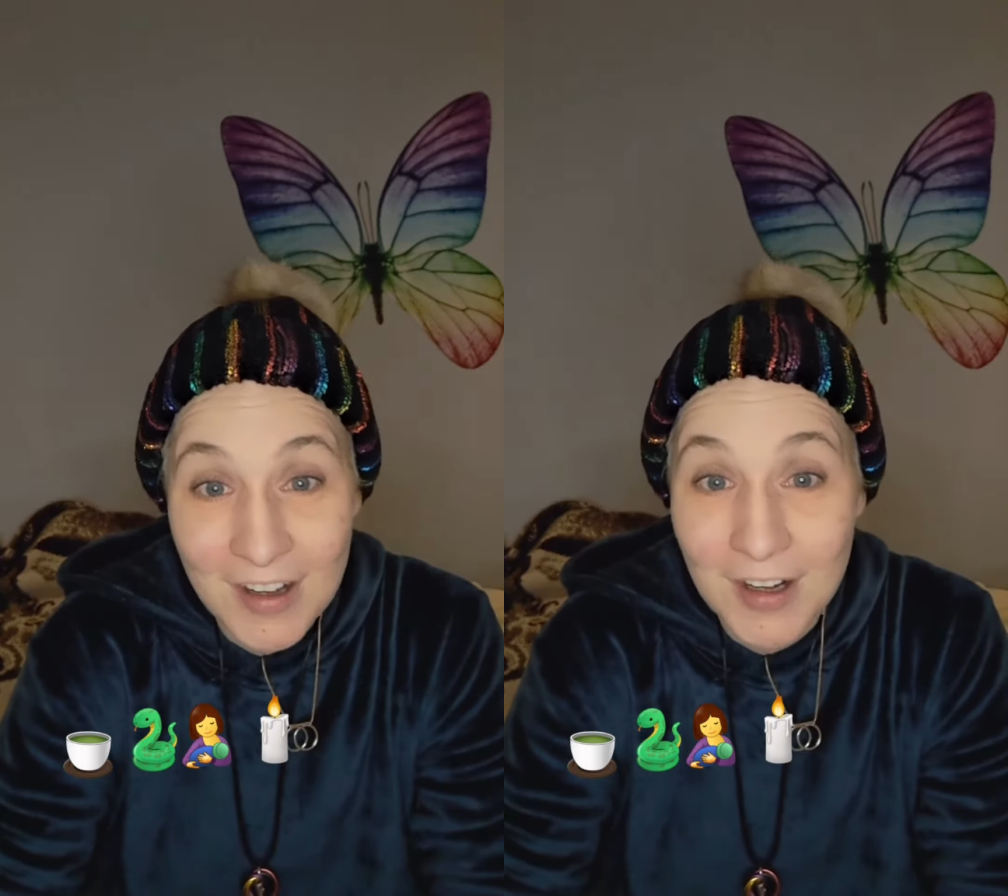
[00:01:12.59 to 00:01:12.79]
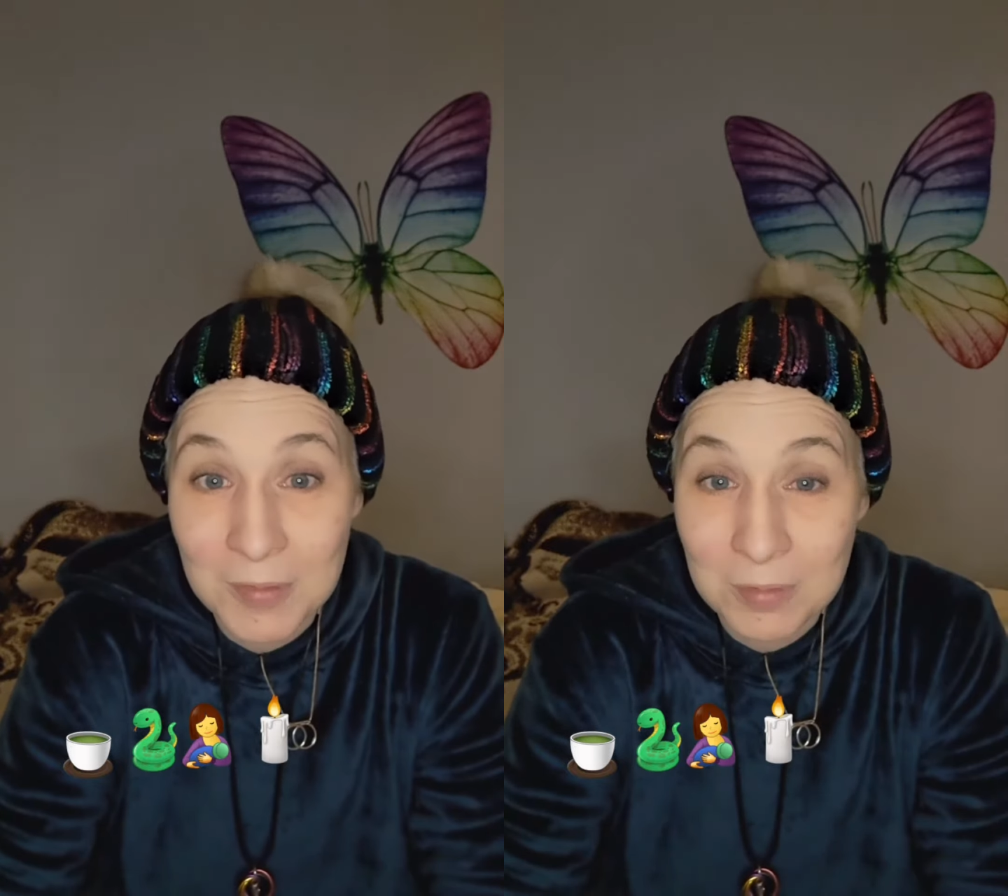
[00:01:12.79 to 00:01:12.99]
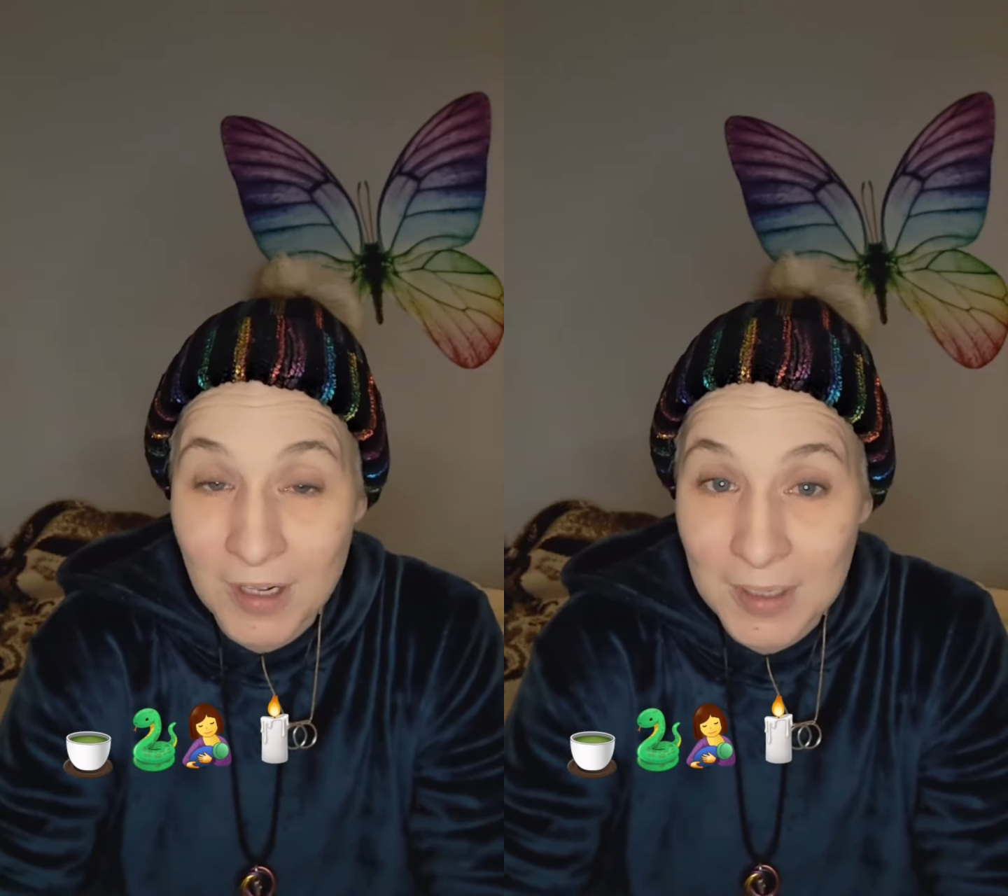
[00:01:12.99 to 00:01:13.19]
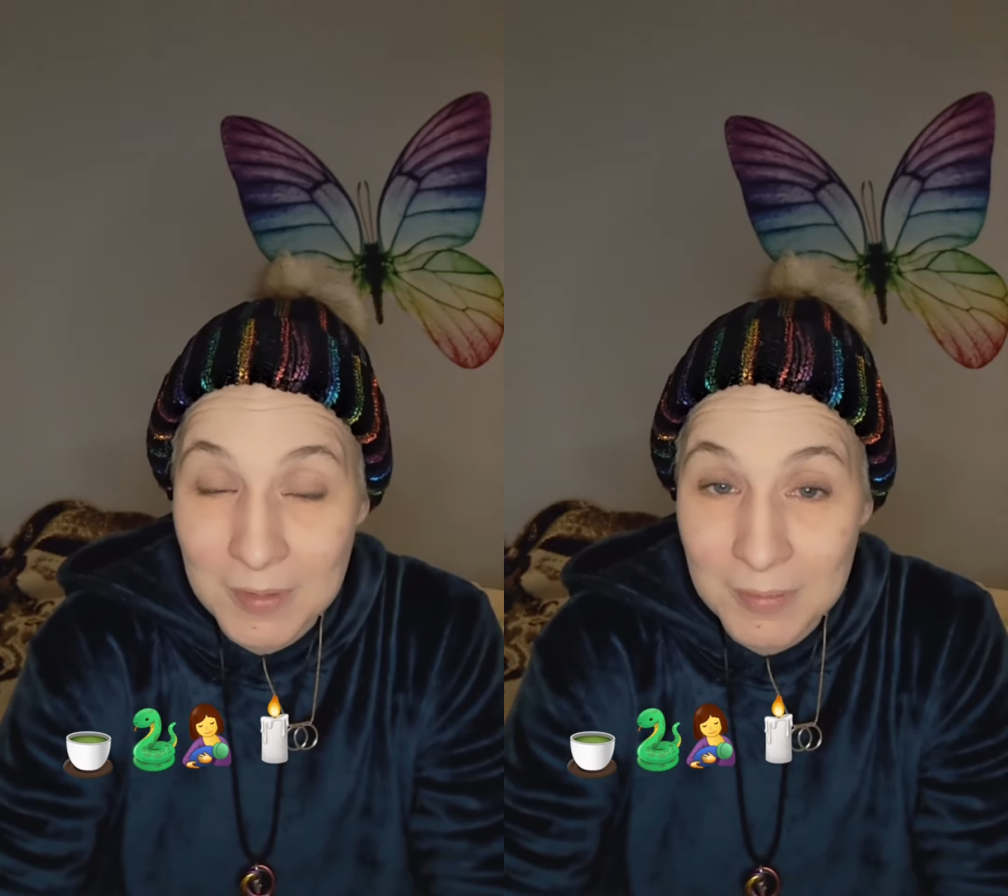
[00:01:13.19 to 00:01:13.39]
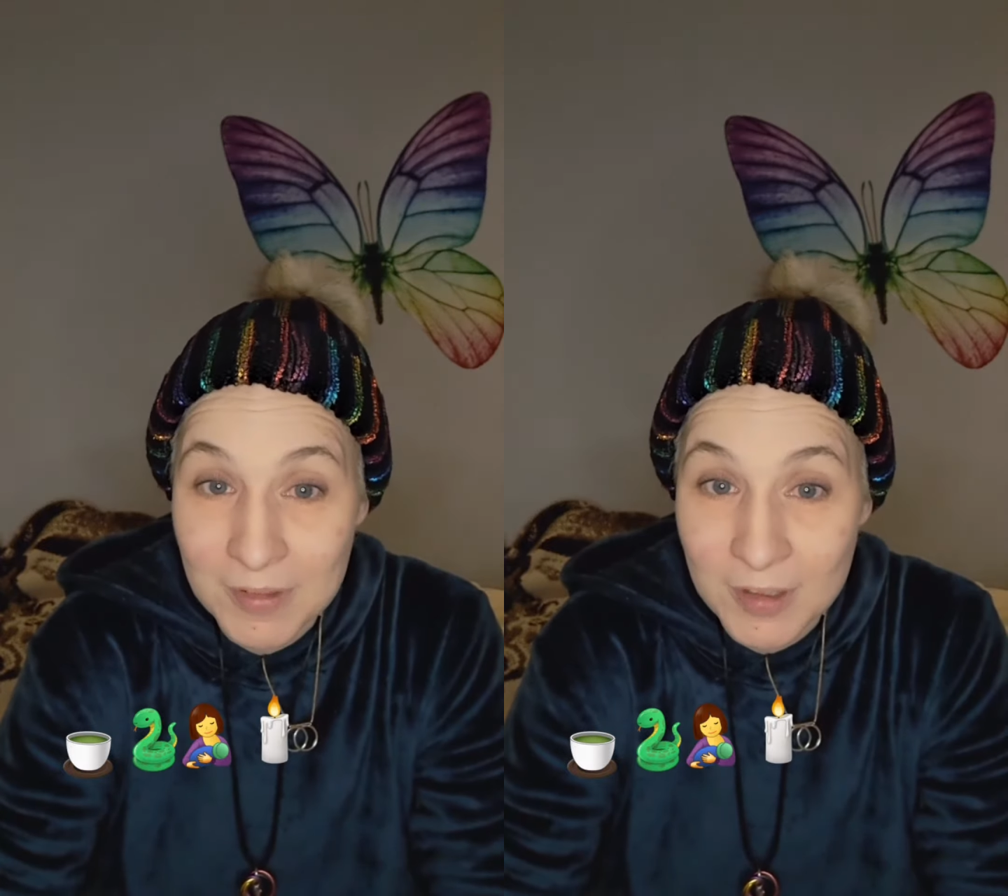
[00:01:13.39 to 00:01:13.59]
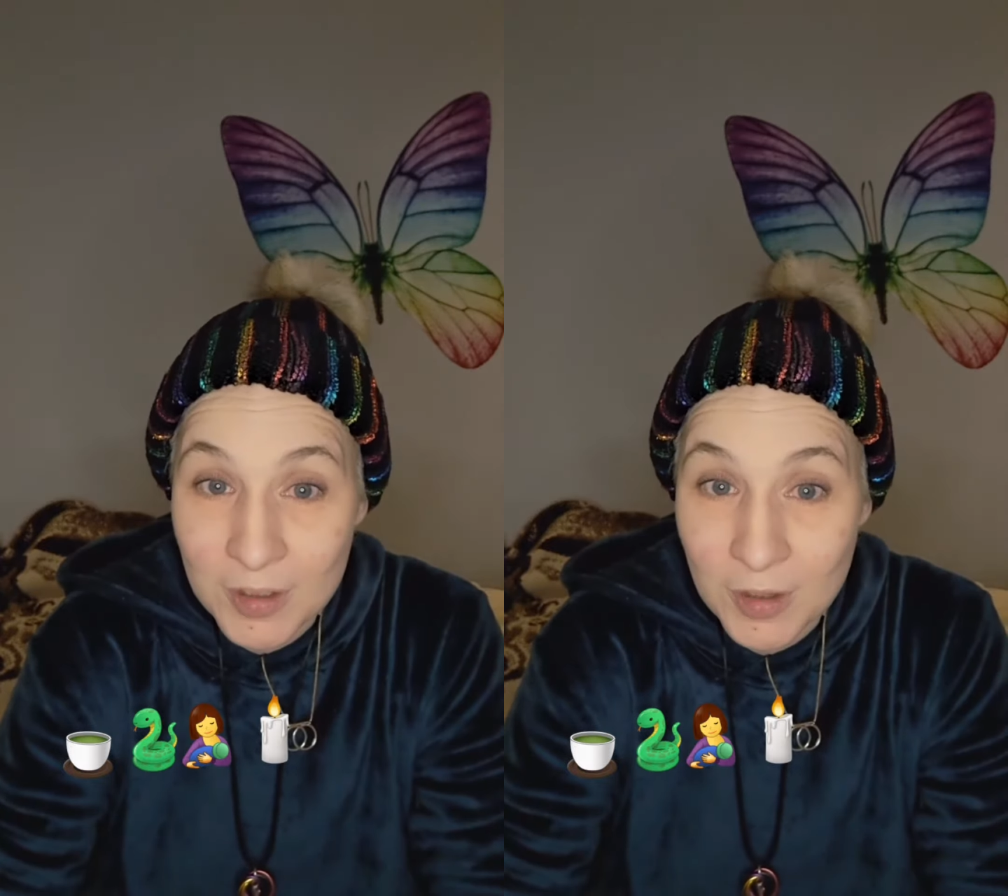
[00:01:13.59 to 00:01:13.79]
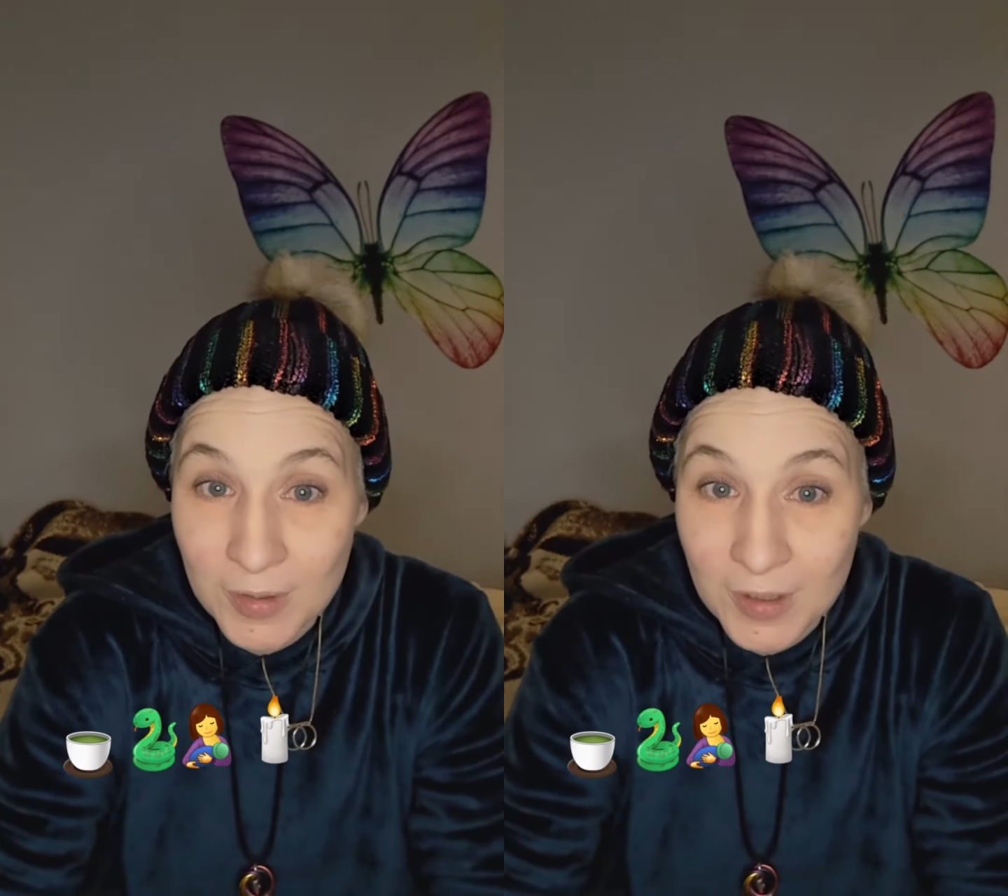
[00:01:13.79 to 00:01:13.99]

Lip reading: on problems that are going